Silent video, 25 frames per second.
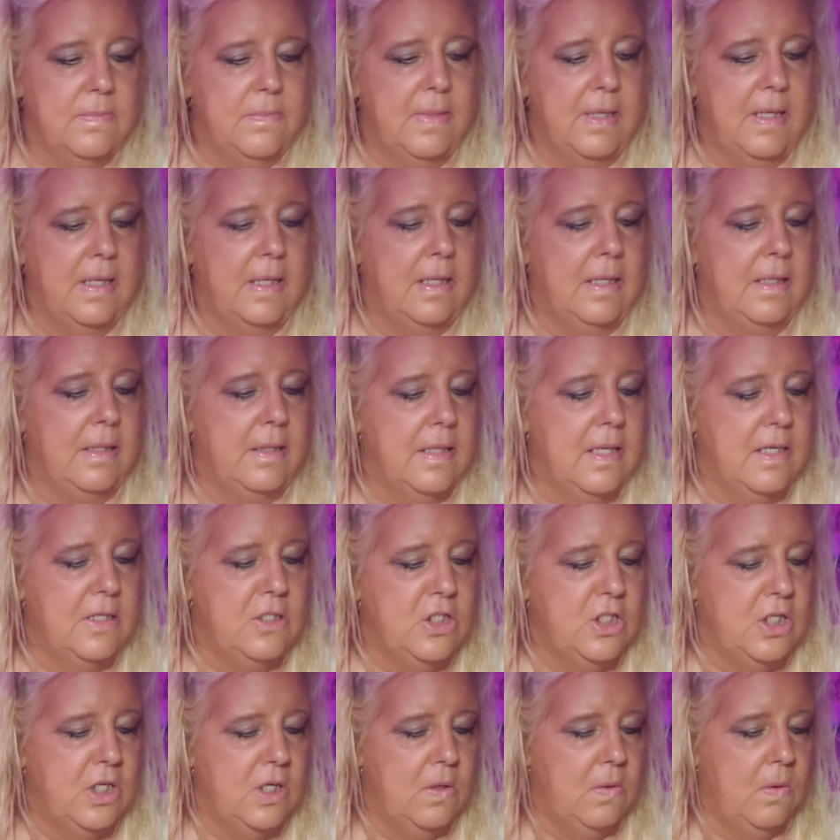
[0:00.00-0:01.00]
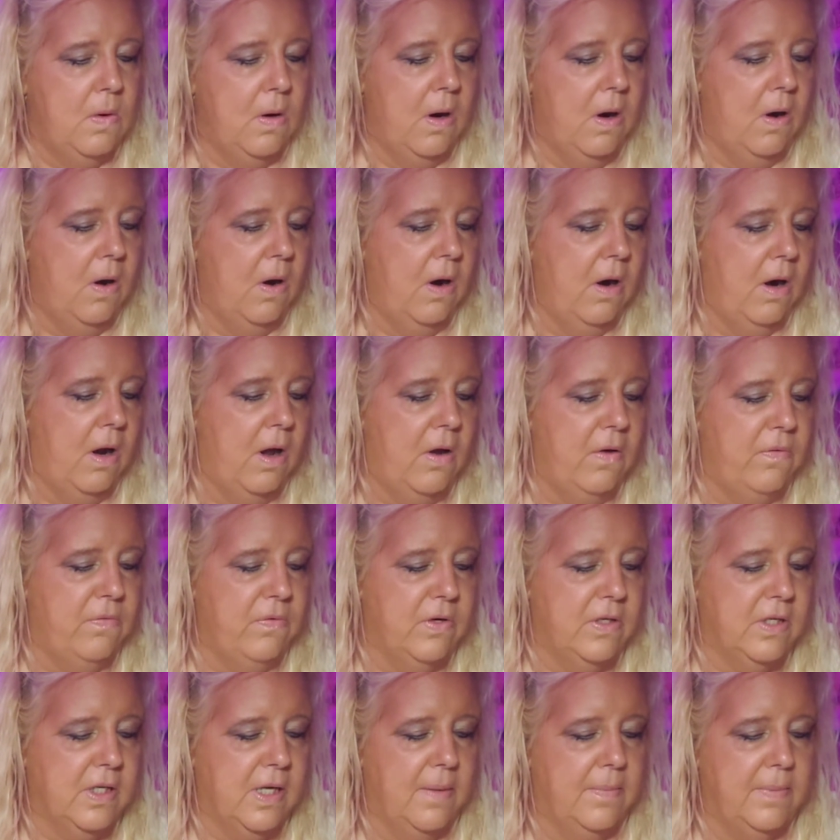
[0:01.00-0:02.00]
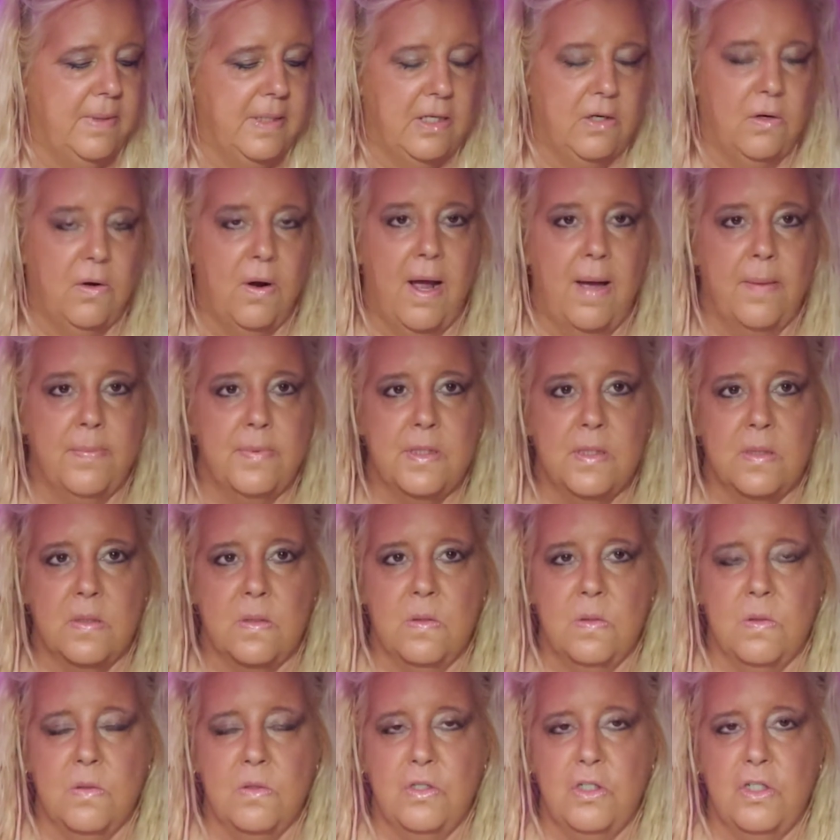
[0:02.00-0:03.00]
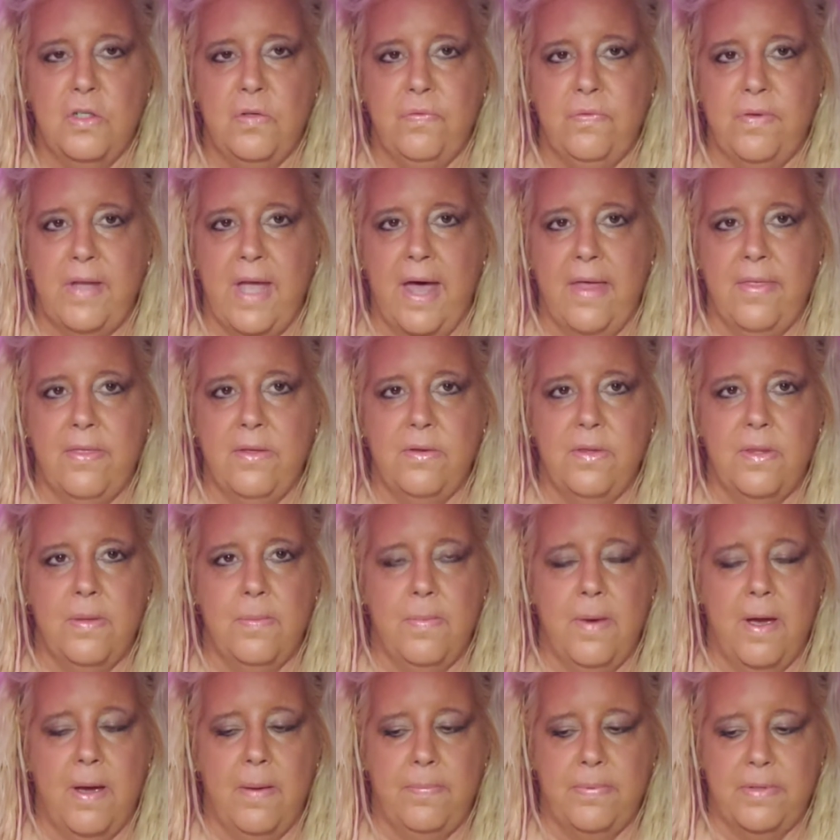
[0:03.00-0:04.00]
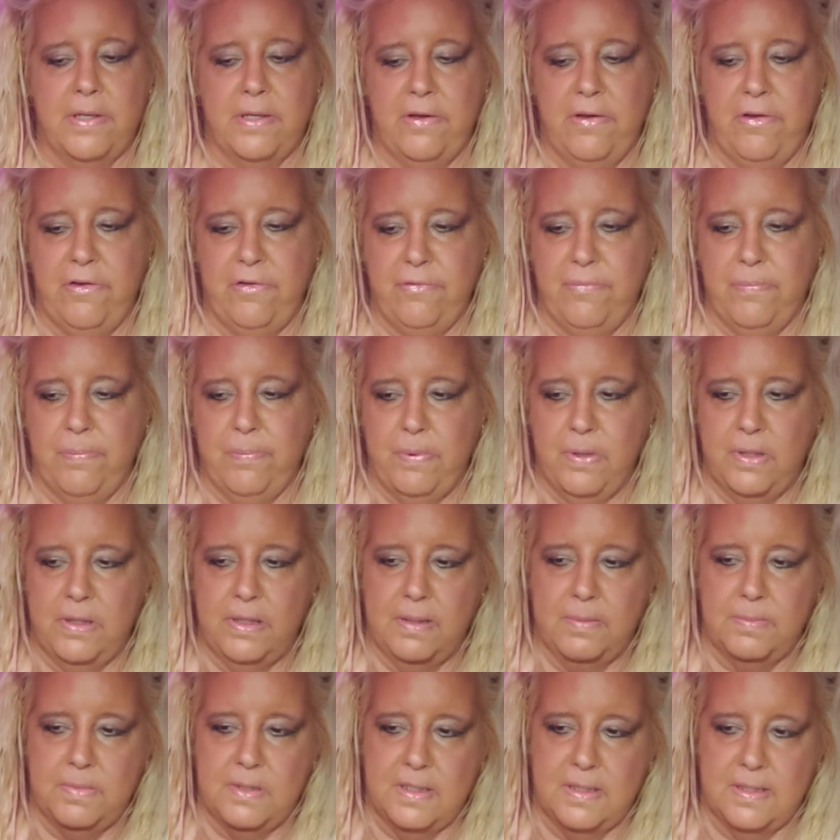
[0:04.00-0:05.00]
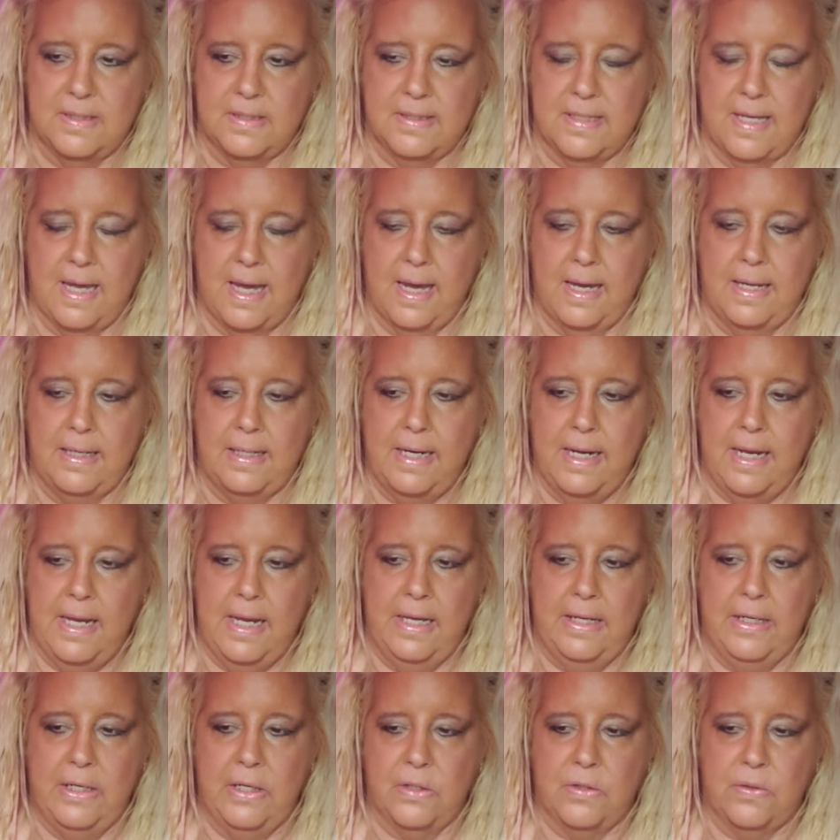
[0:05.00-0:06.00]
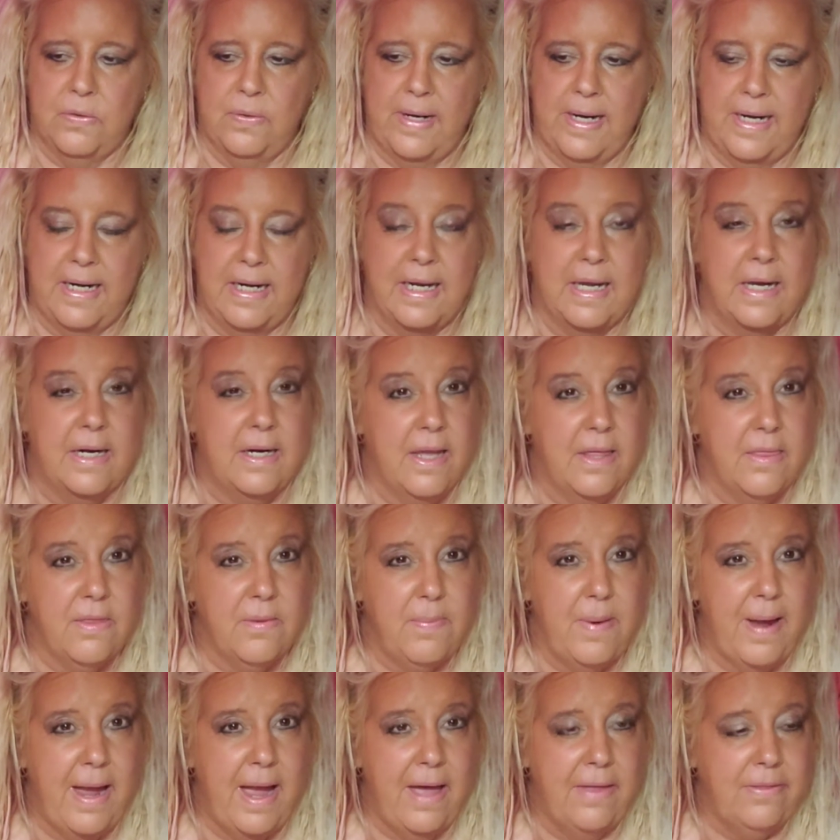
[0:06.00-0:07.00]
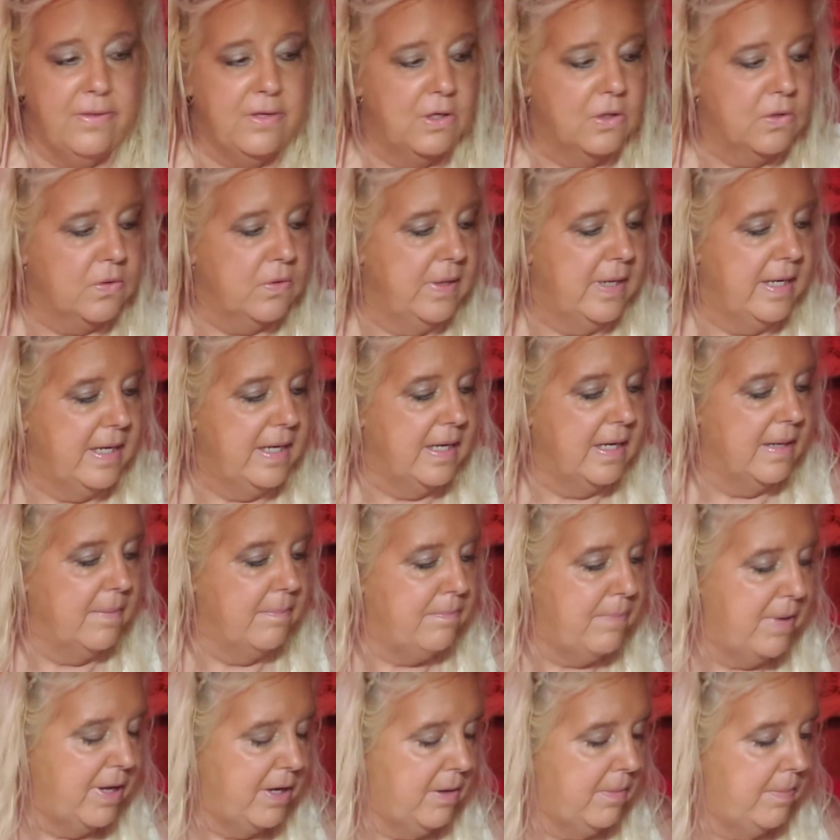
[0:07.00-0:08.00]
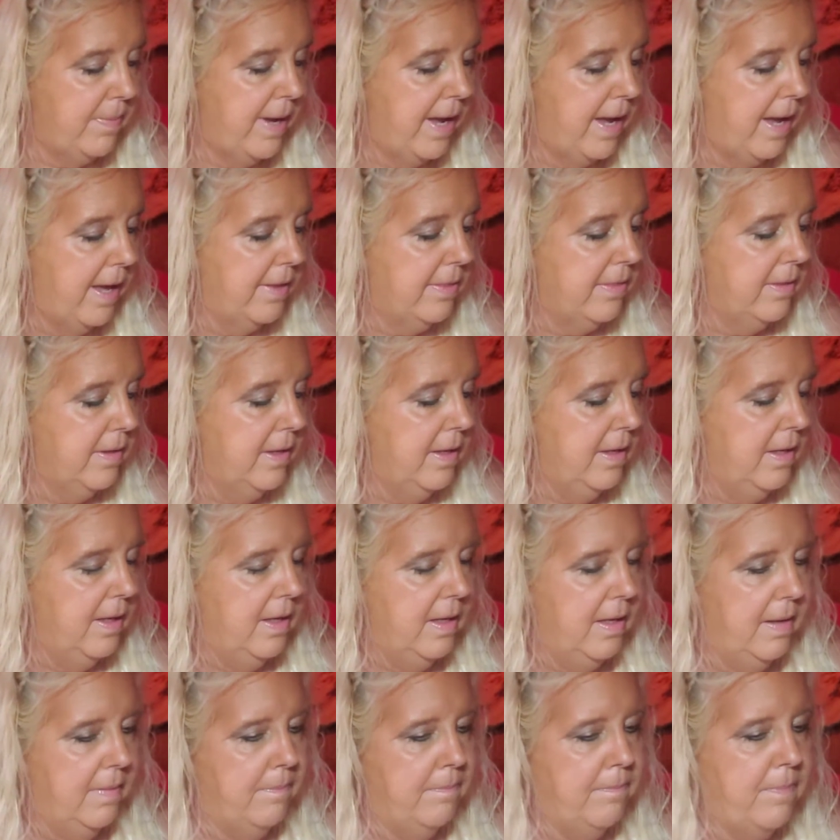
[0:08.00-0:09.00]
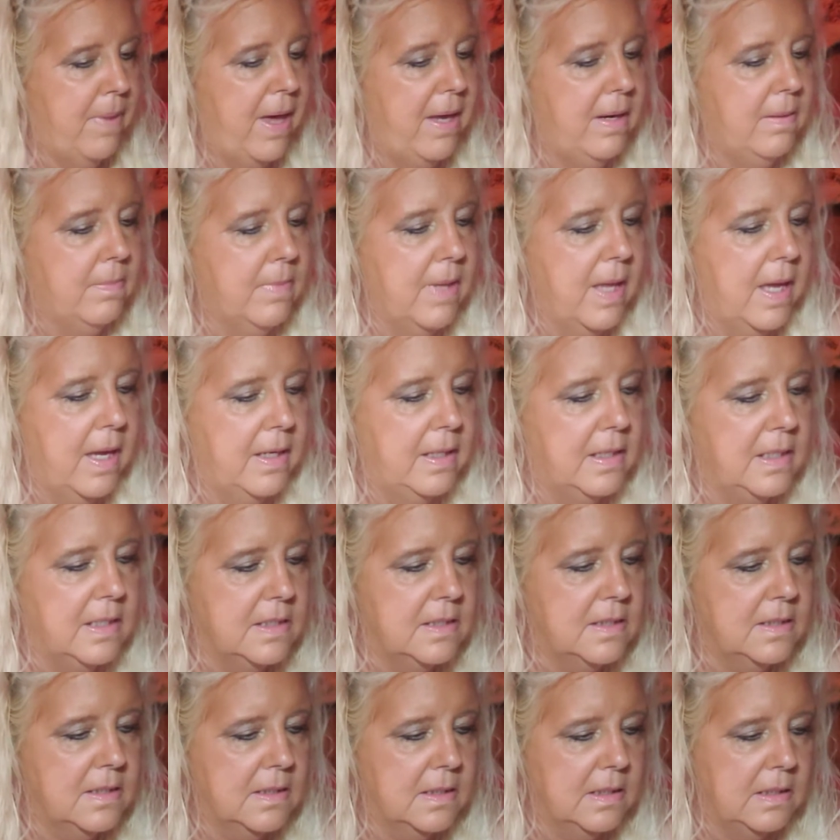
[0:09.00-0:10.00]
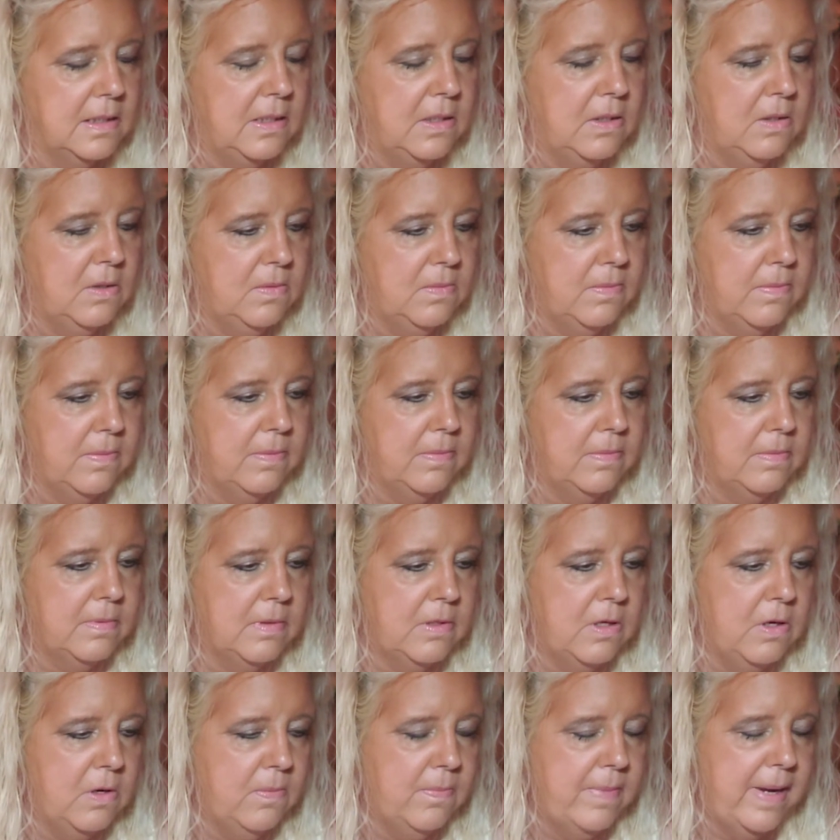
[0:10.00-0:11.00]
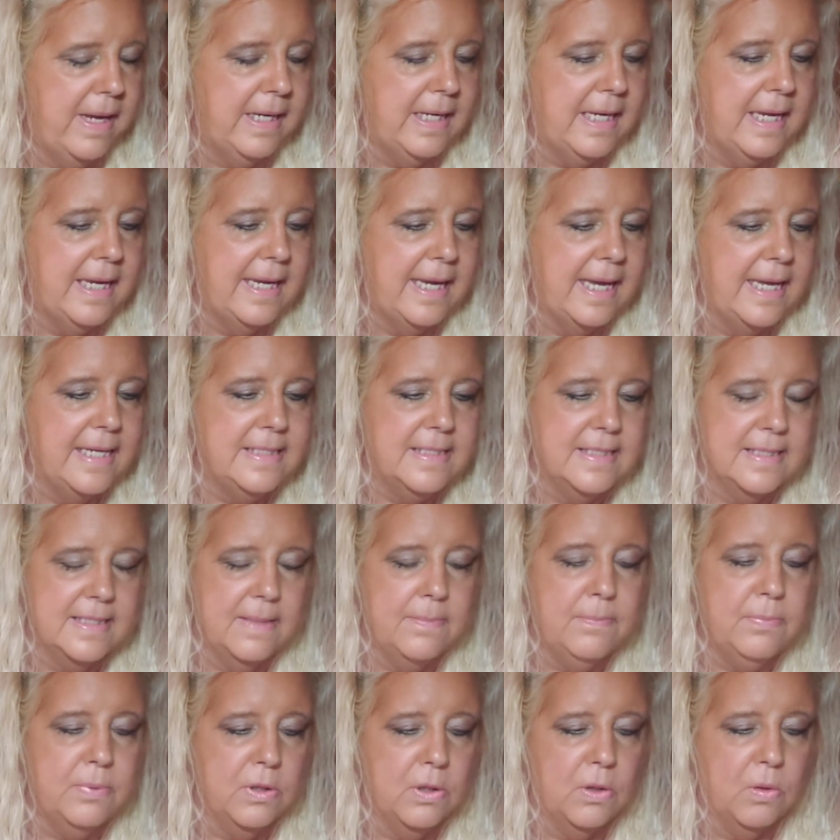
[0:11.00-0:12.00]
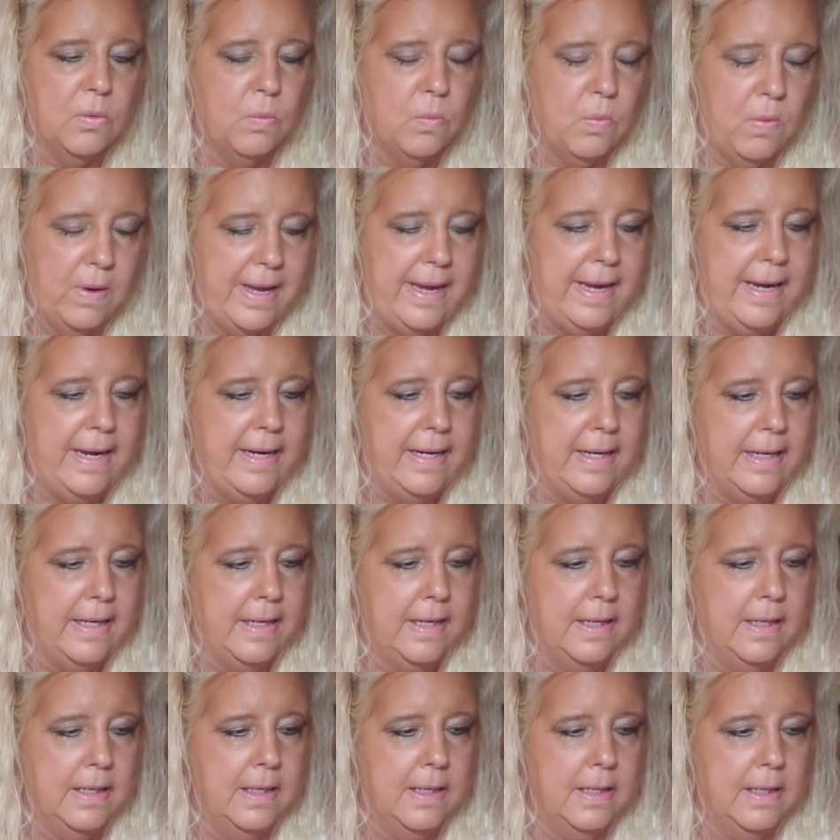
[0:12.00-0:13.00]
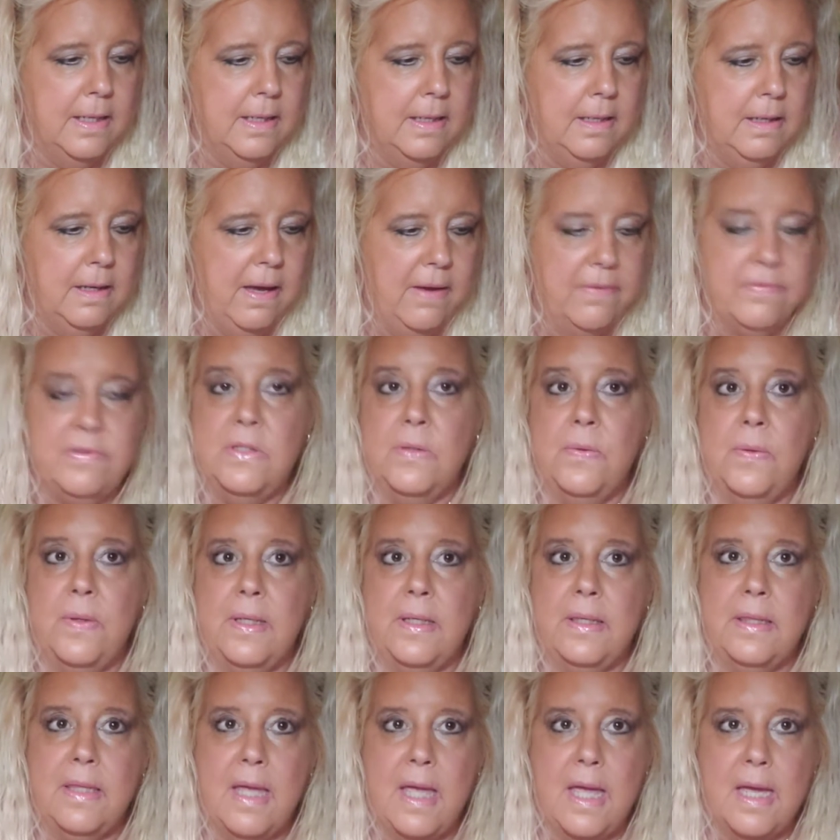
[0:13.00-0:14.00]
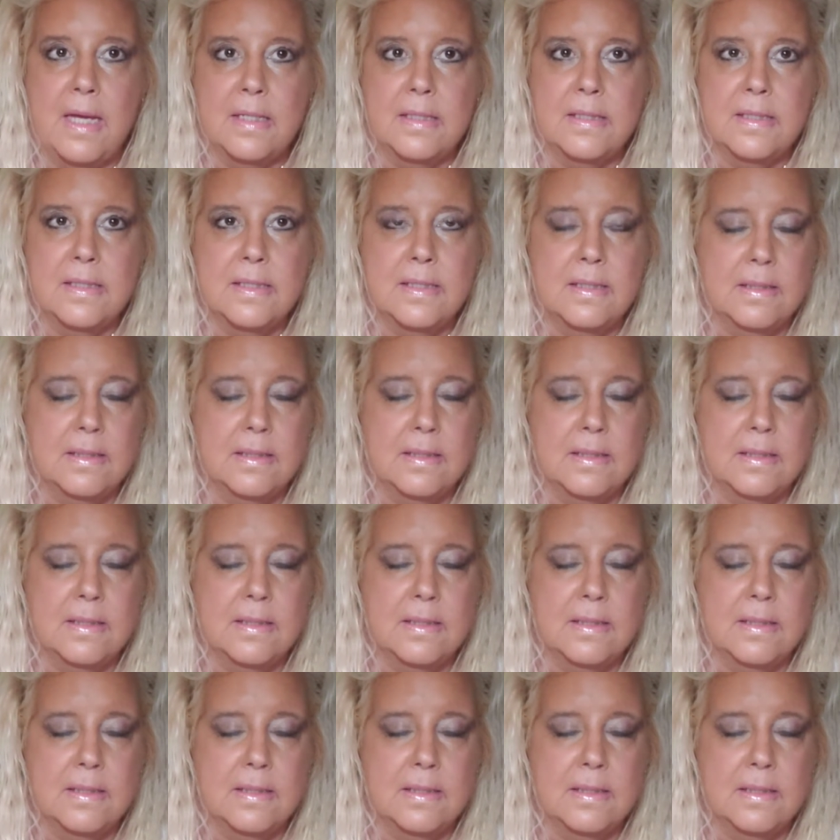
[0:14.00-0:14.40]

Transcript: me that you are overcoming your obstacles. You've gathered them up. You've put them to the side. You're creating another path. You're creating a better path. Bottom line is you're making a simpler way of doing things.